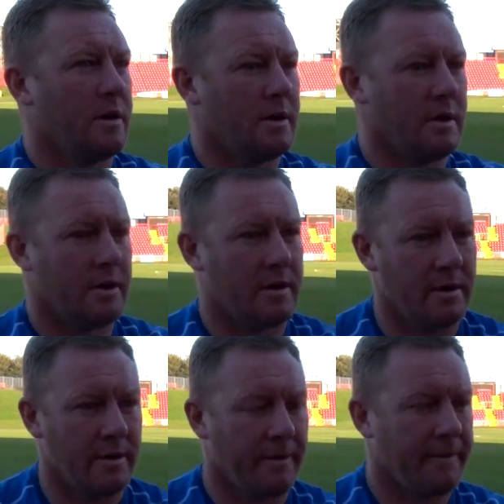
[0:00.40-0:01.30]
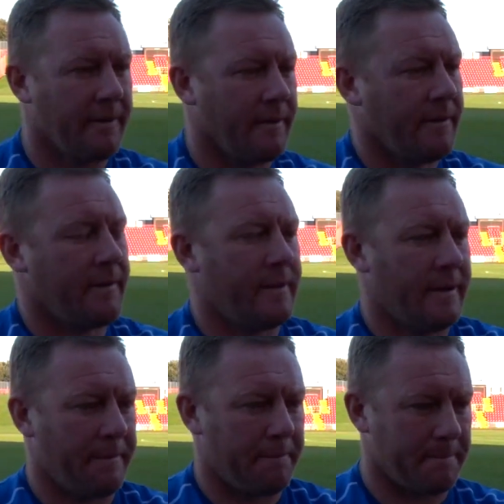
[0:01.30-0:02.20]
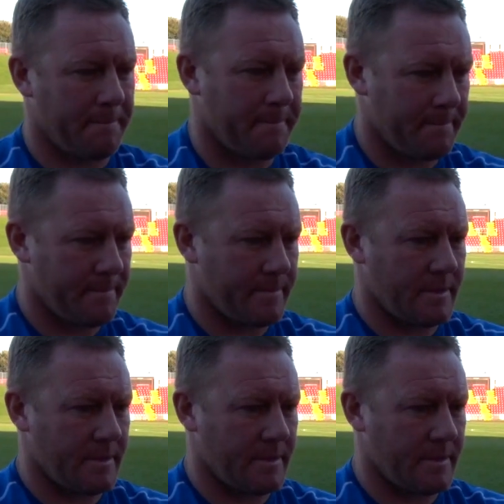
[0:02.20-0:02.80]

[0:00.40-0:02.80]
Steve, 2-0 at home to Dagenham this afternoon.